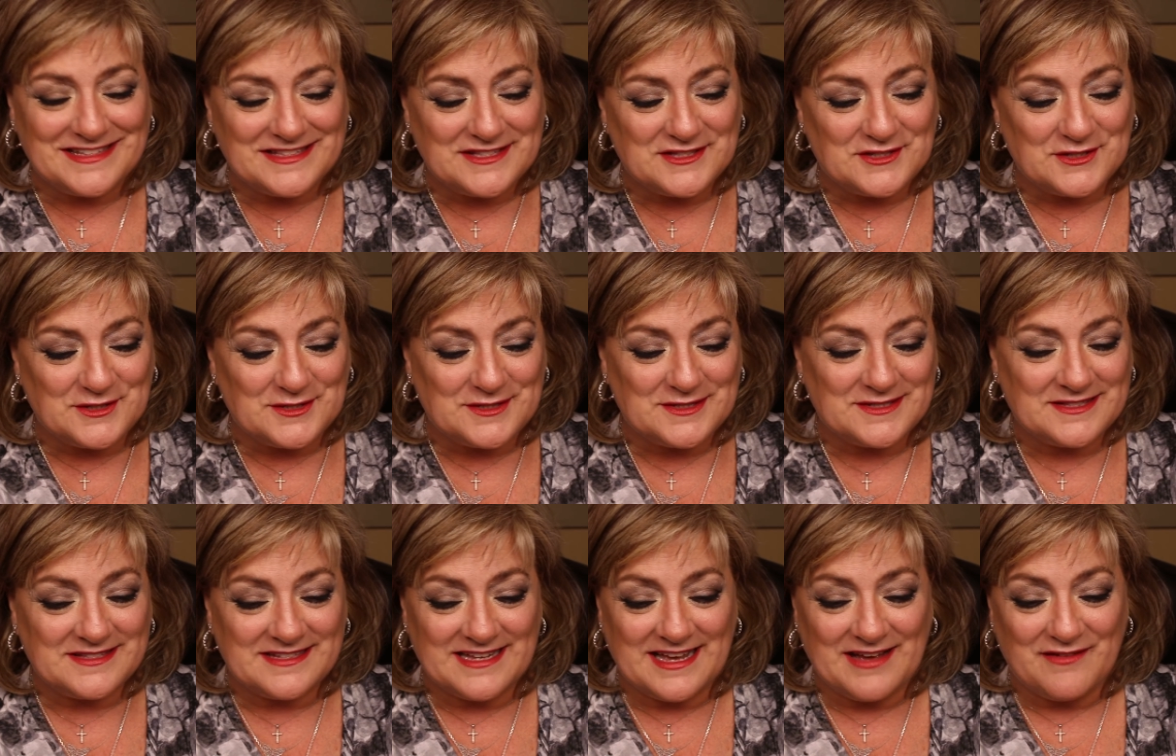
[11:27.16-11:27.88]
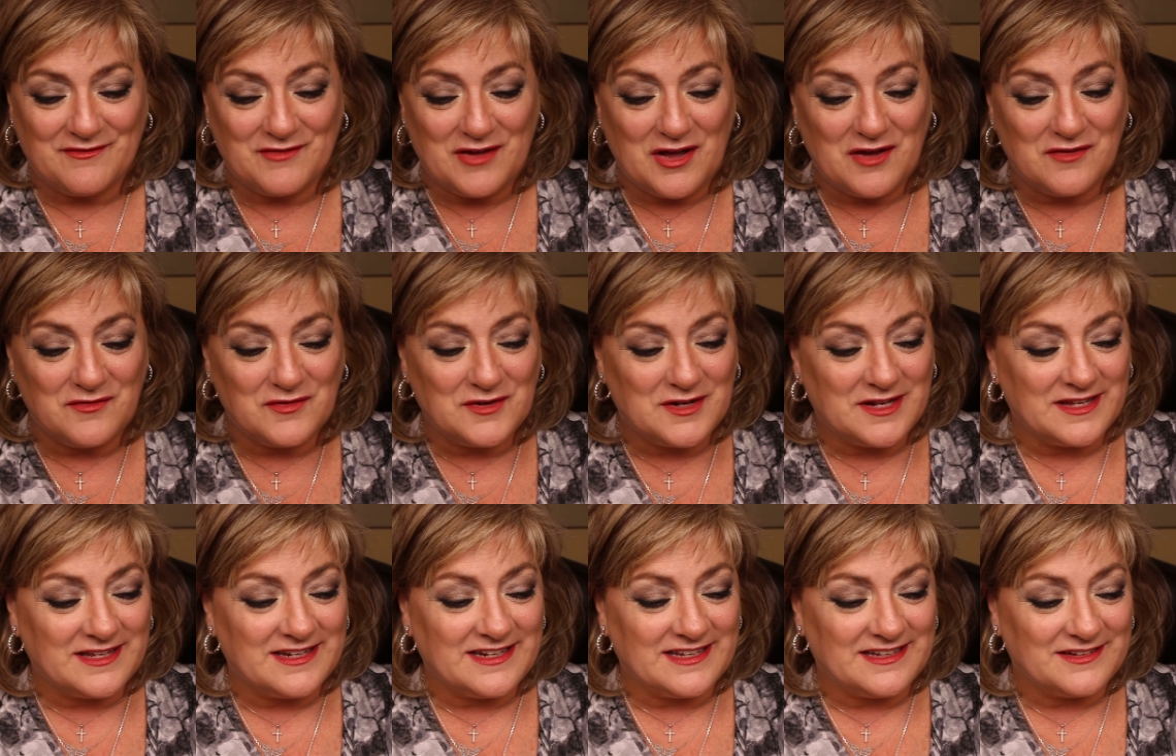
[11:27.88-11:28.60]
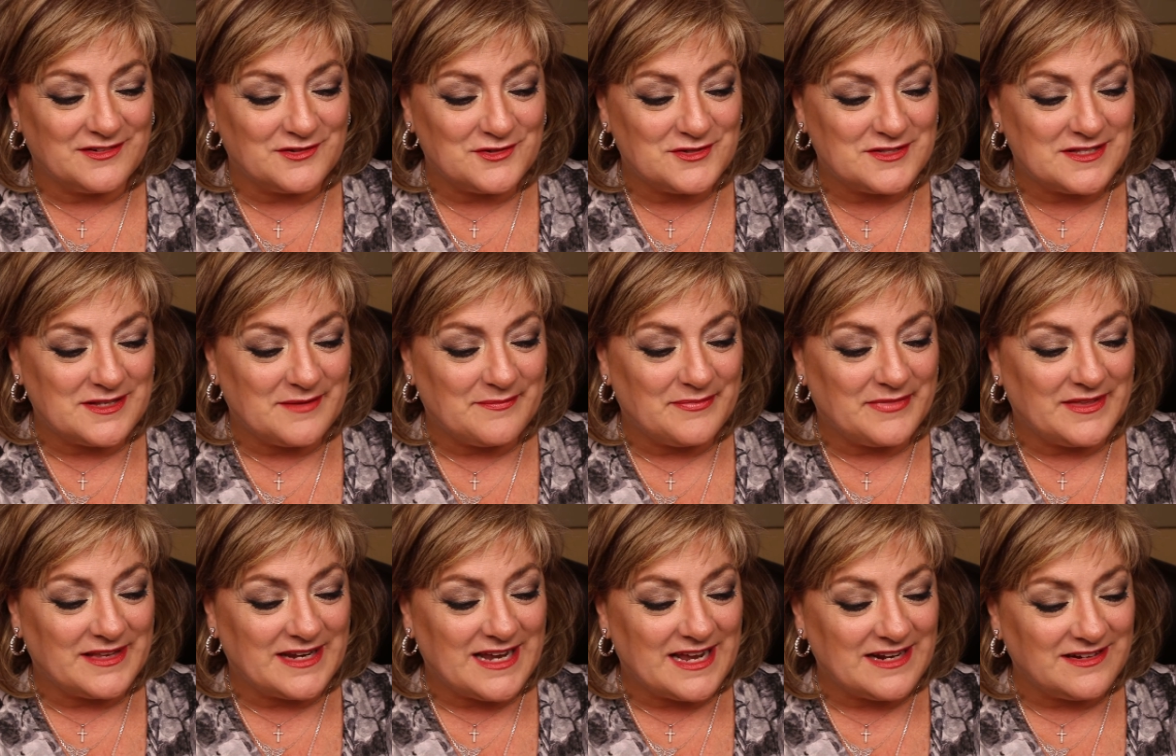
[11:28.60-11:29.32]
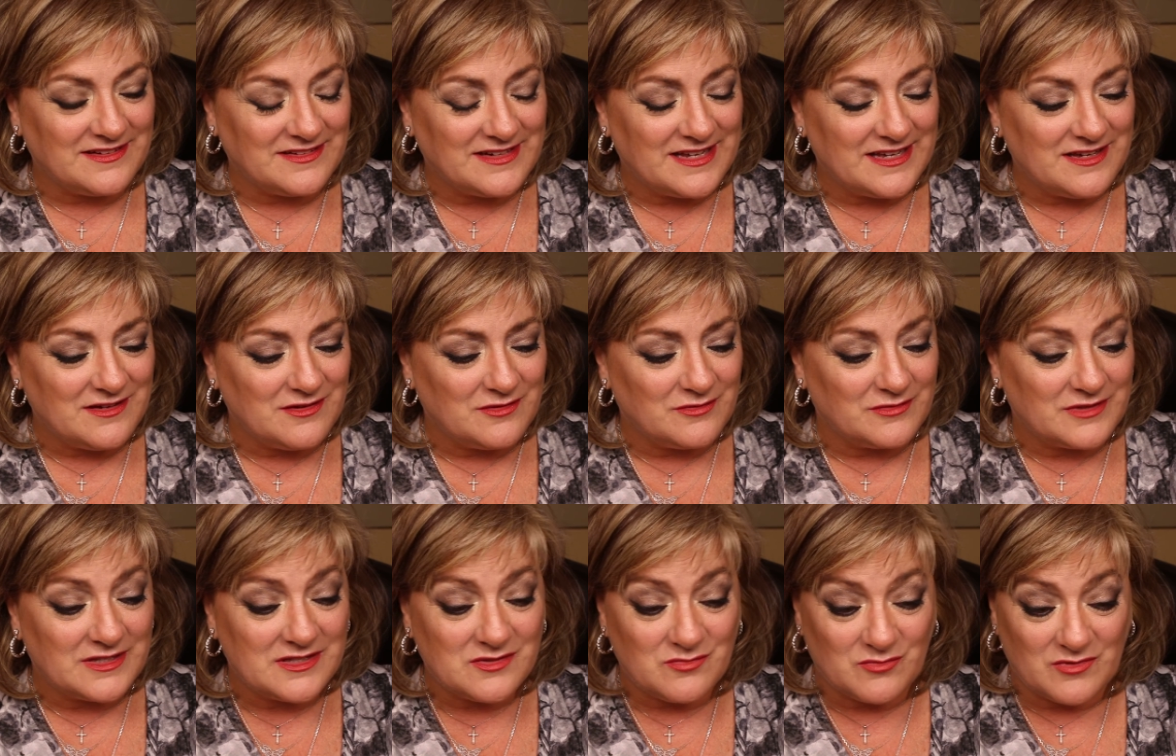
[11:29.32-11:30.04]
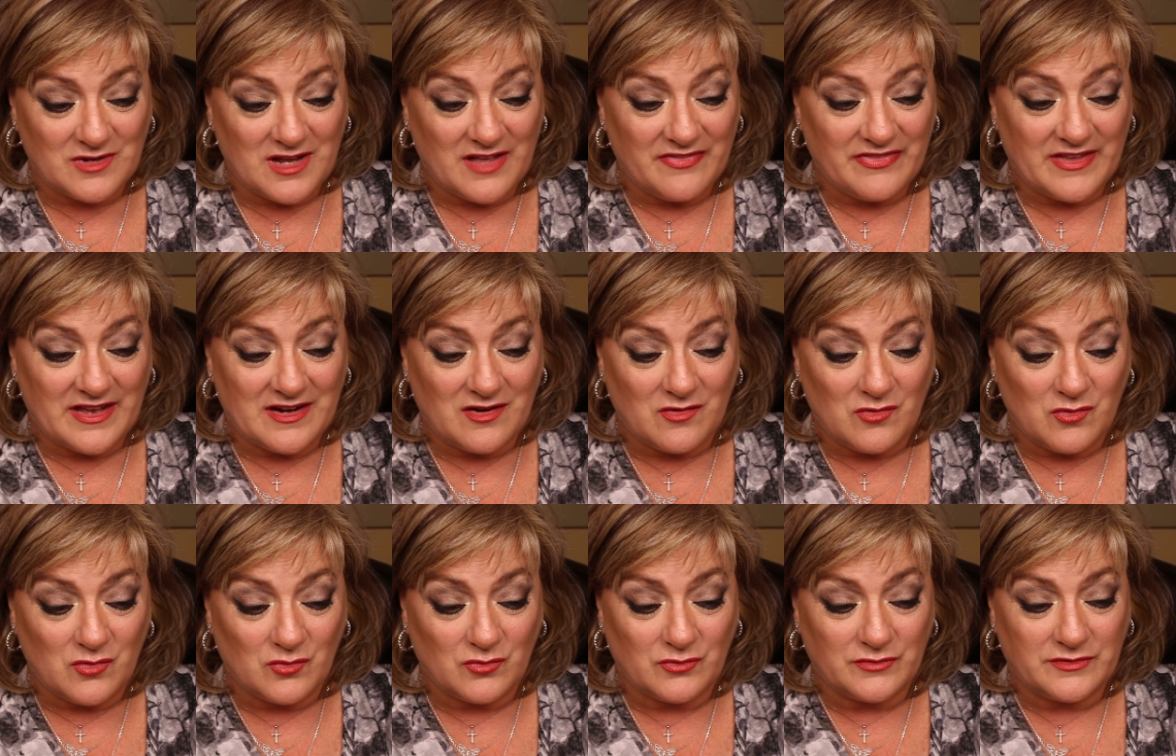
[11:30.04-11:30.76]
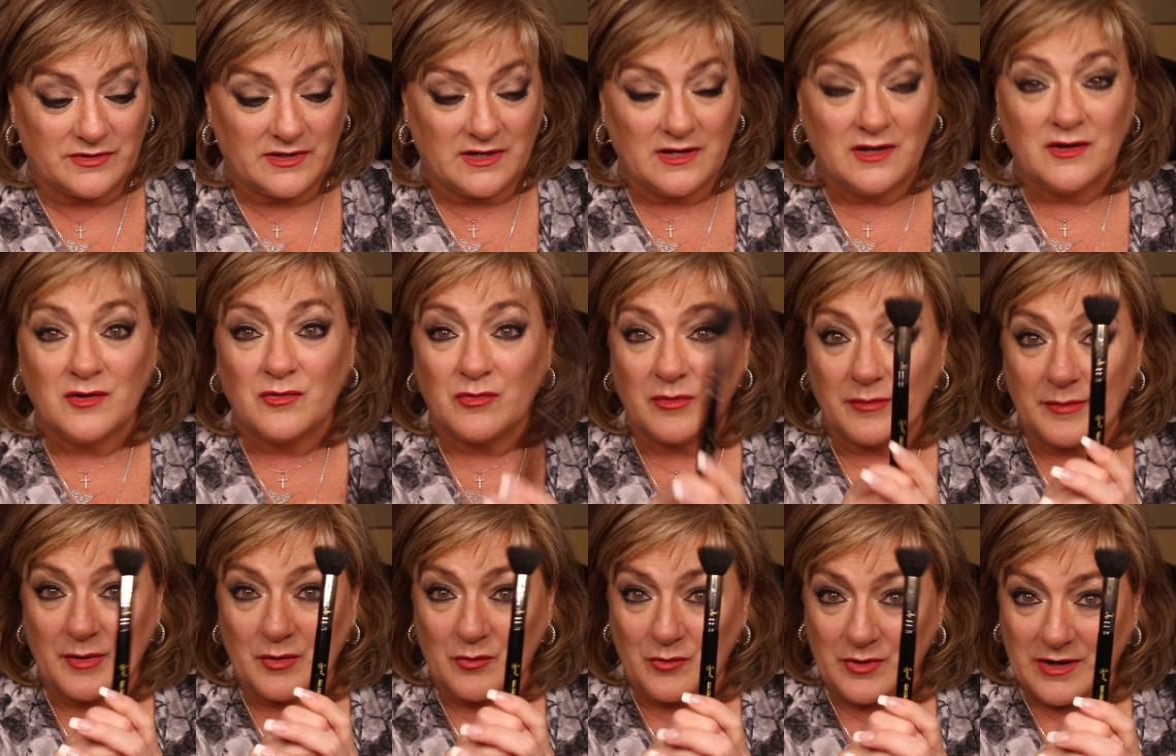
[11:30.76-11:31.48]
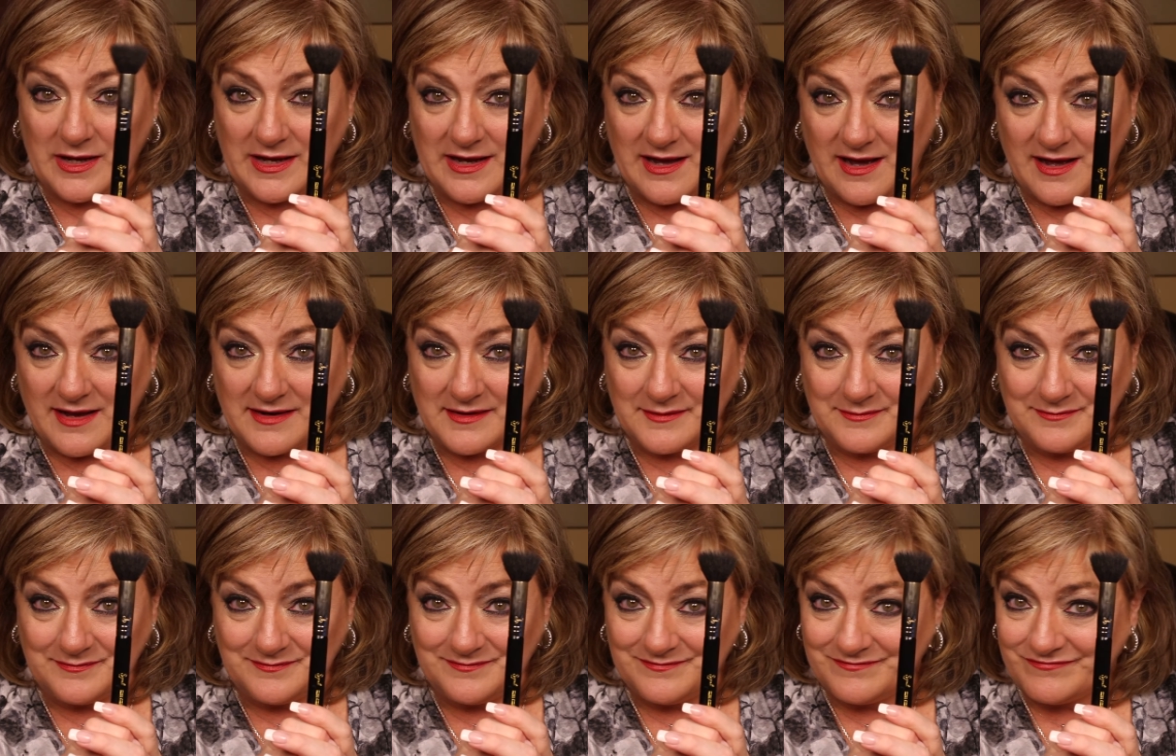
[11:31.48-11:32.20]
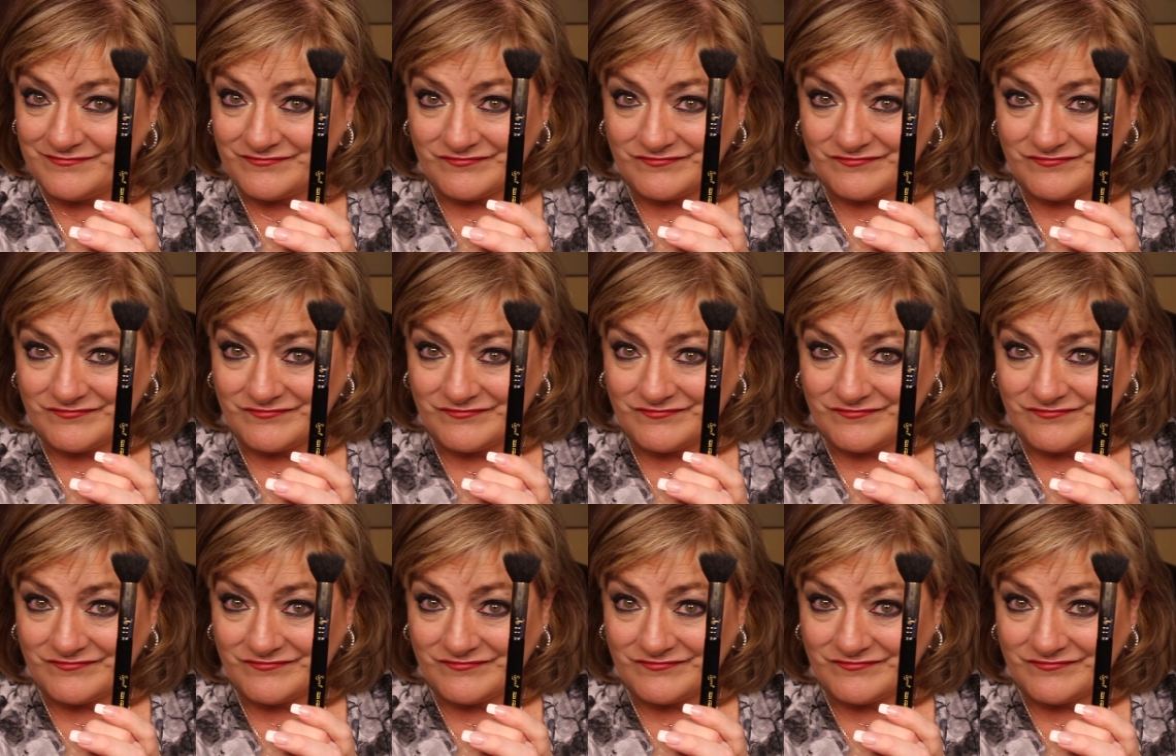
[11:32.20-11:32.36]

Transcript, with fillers: it's just I've overdone it or something. I don't know. These were not that old. Remember when I got them?